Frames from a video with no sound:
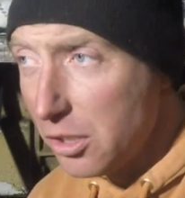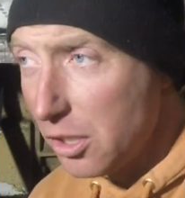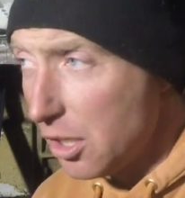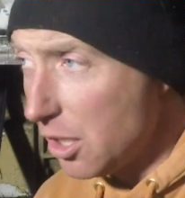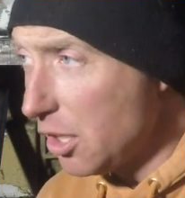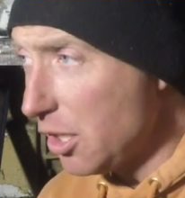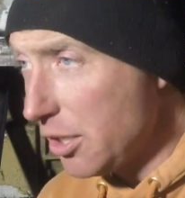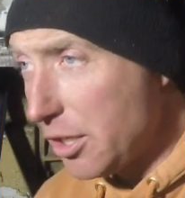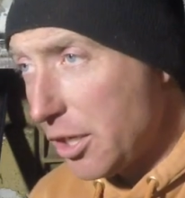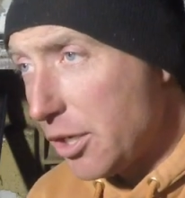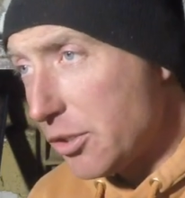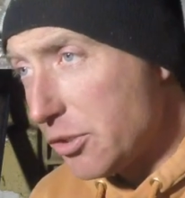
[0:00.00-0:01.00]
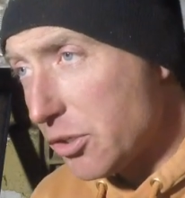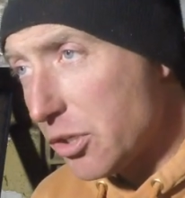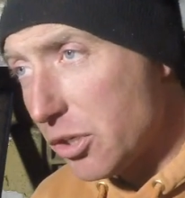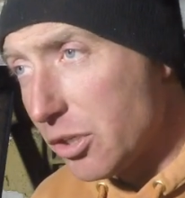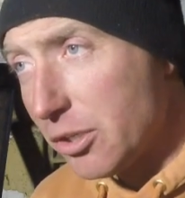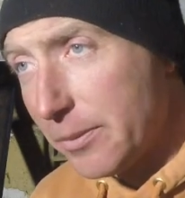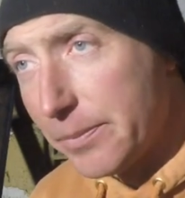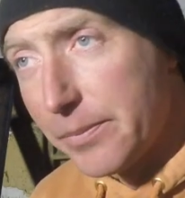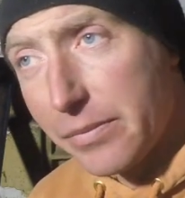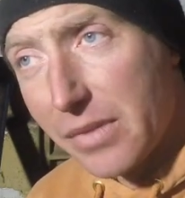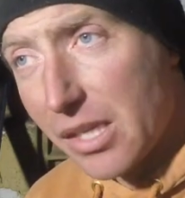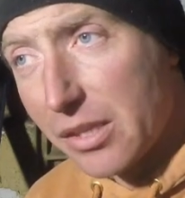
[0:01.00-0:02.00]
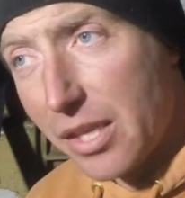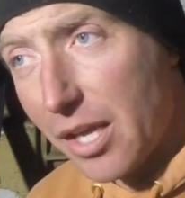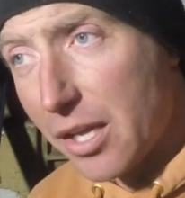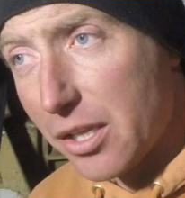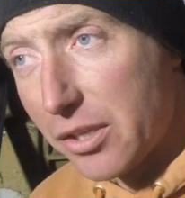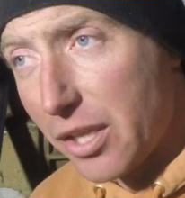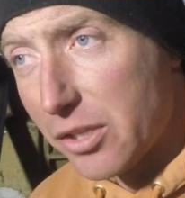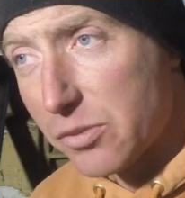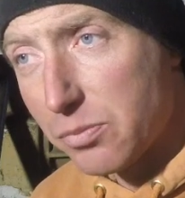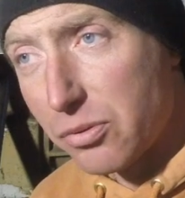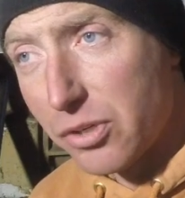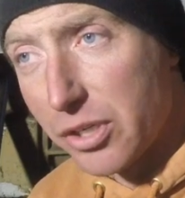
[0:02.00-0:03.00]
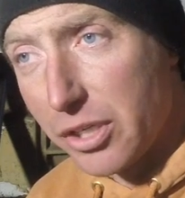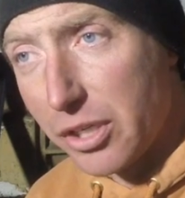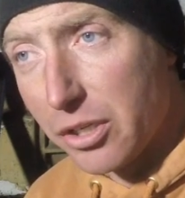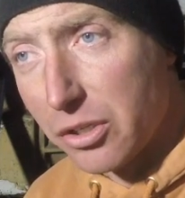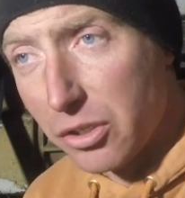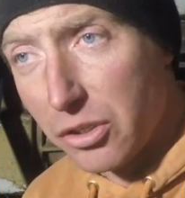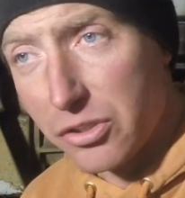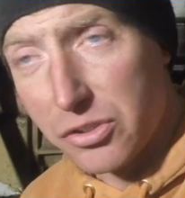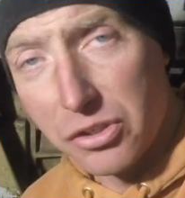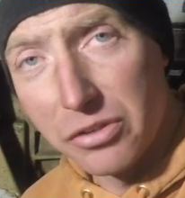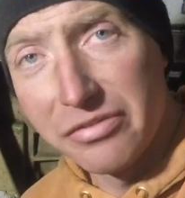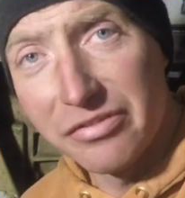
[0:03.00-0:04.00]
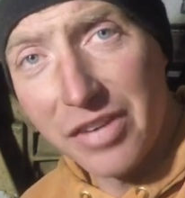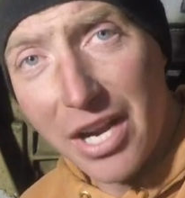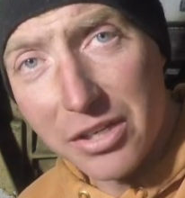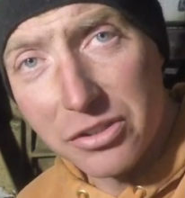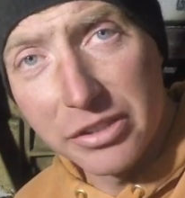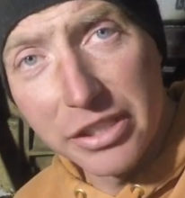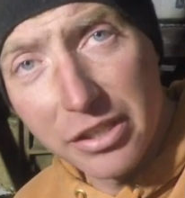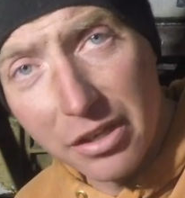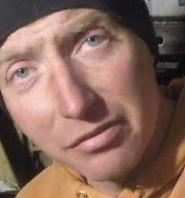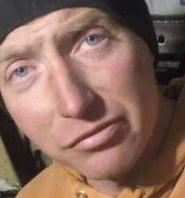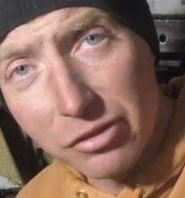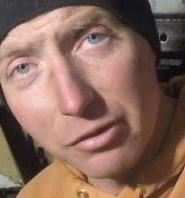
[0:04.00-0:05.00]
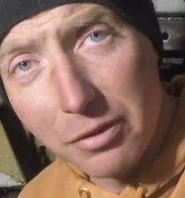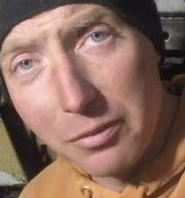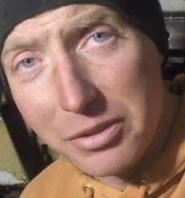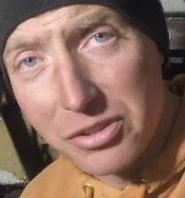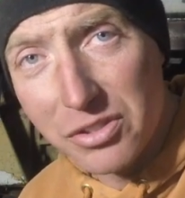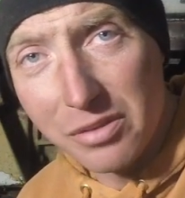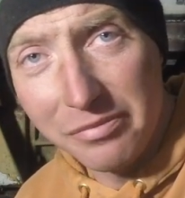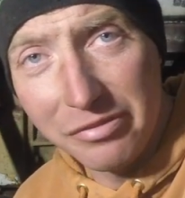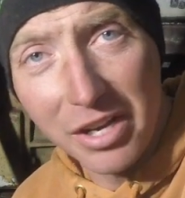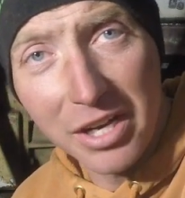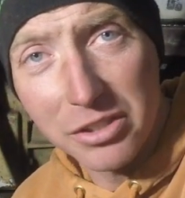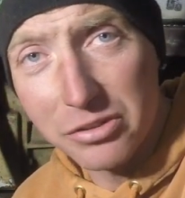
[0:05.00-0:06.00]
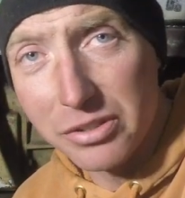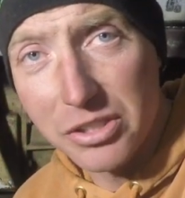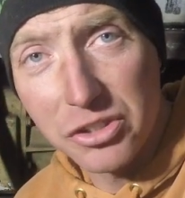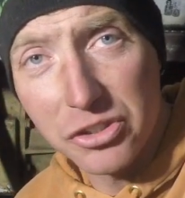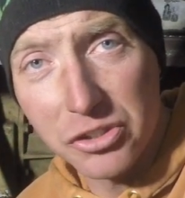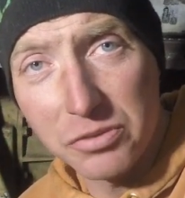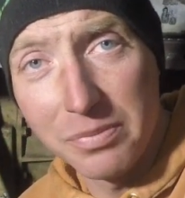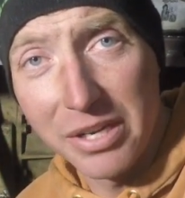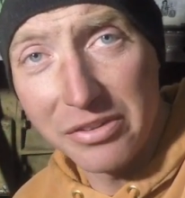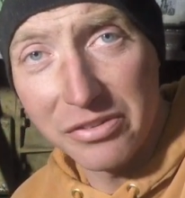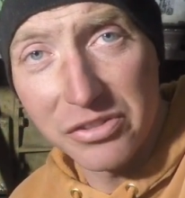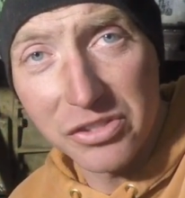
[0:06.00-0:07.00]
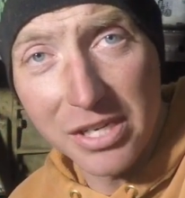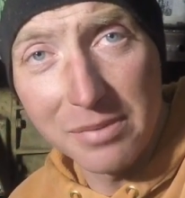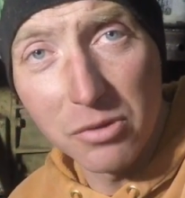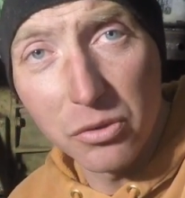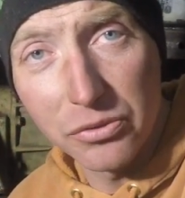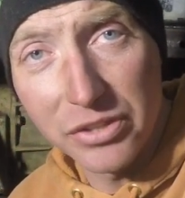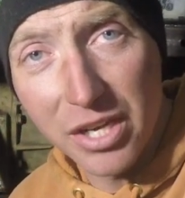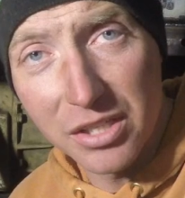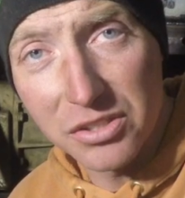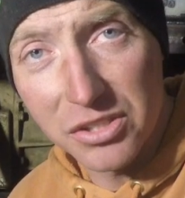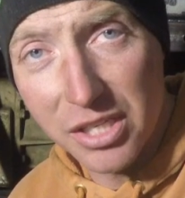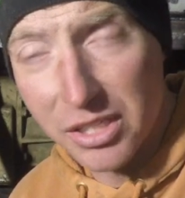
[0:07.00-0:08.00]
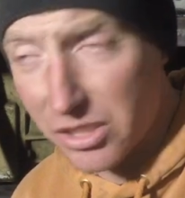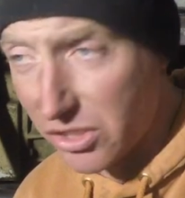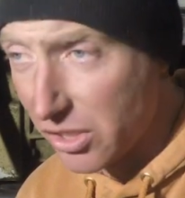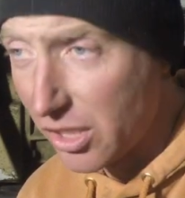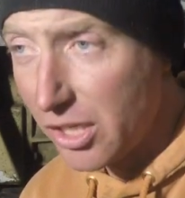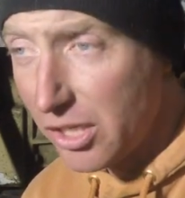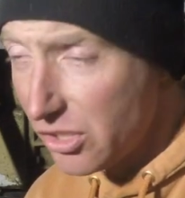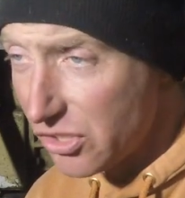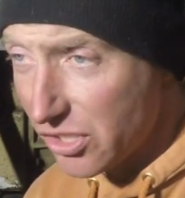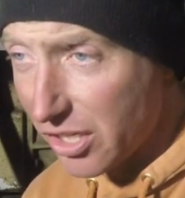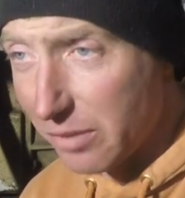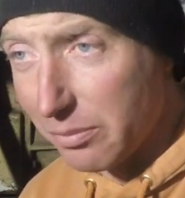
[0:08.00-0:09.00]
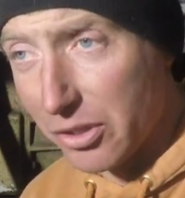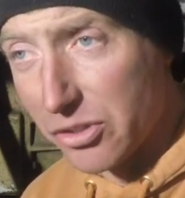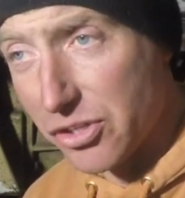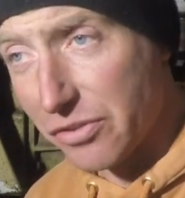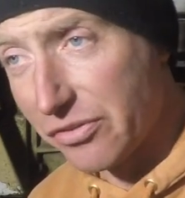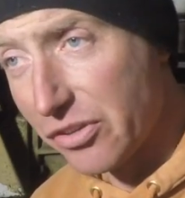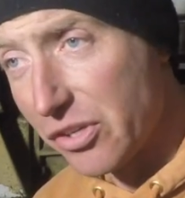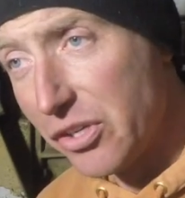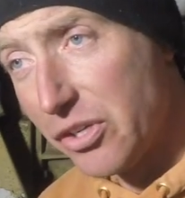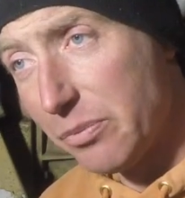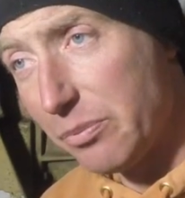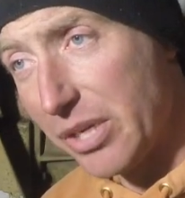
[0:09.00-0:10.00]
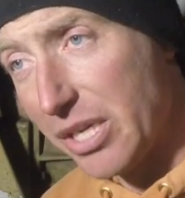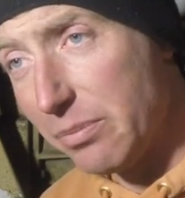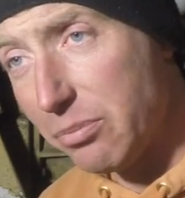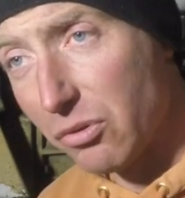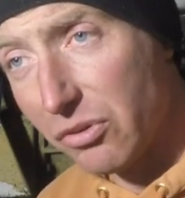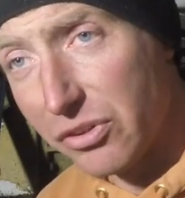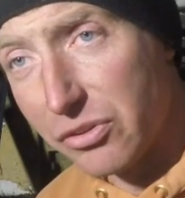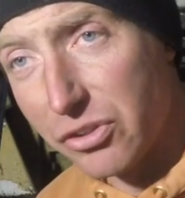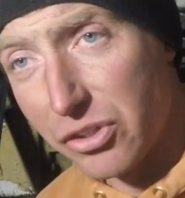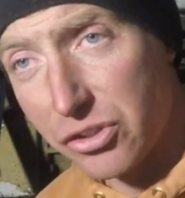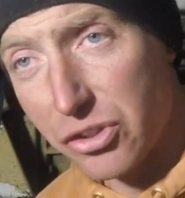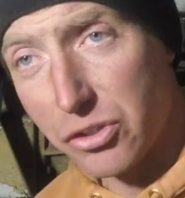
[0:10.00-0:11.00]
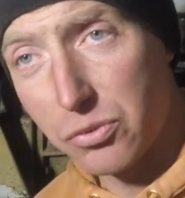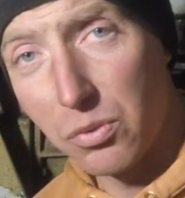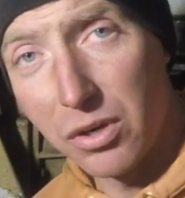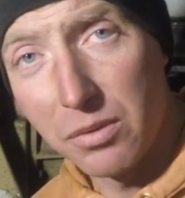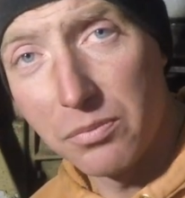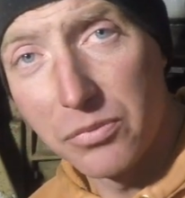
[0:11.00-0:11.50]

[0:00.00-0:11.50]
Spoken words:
and that's a good factory to come from. I mean, some factories just make the same old nonsense. Just get a bunch of people that just want